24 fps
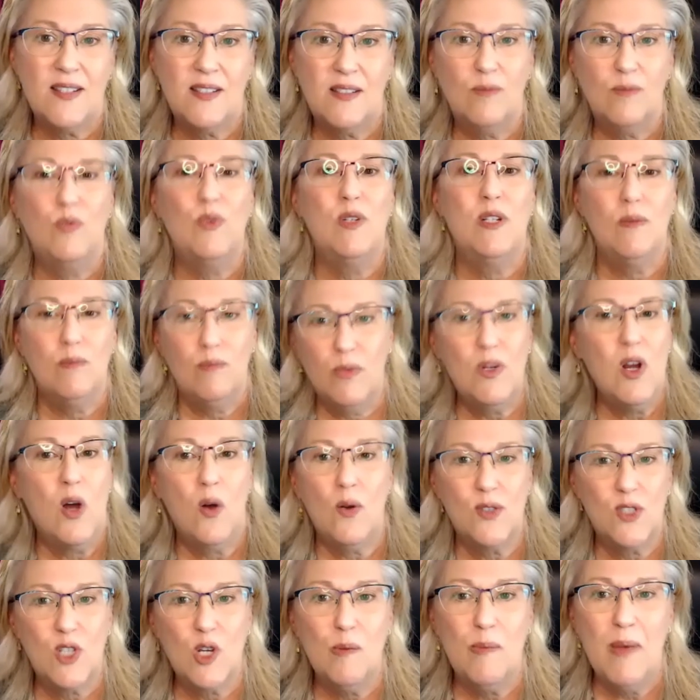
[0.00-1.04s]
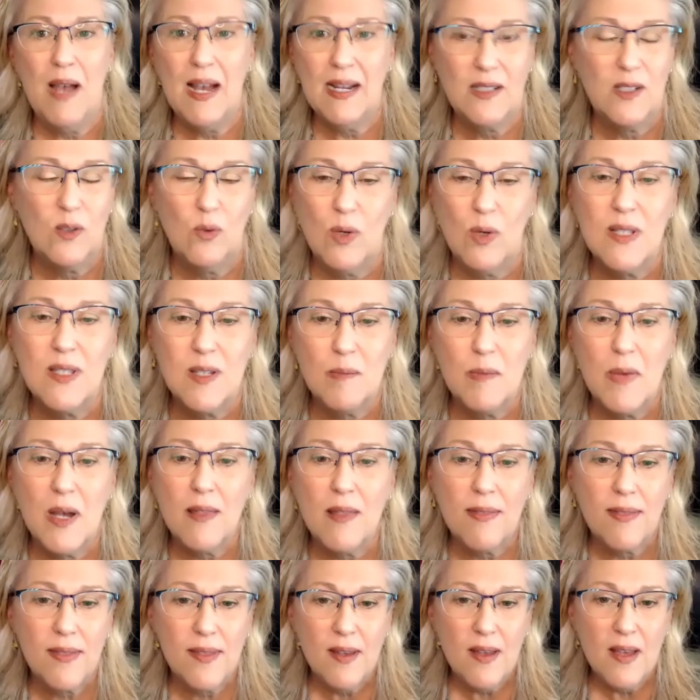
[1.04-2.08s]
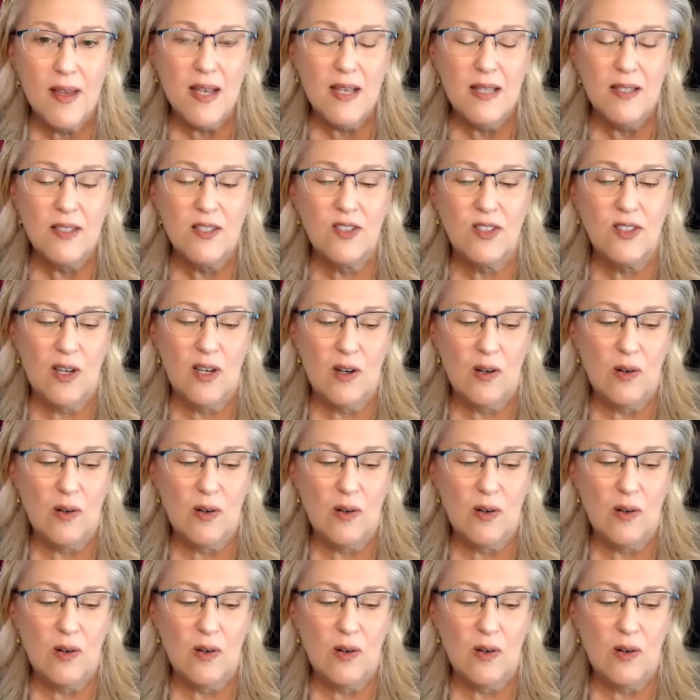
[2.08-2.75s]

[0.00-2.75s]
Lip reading: We always go back to once a month. So